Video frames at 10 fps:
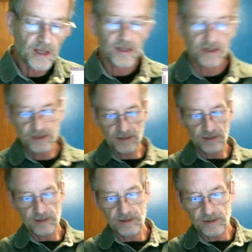
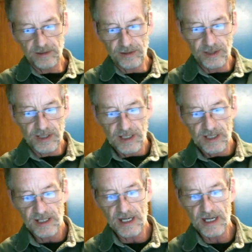Still
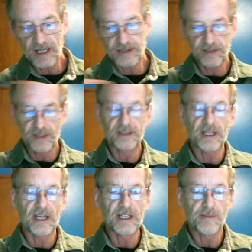looking at the
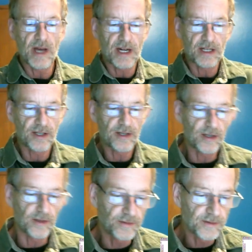zygomatic
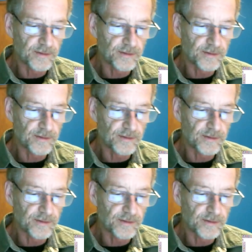nerve.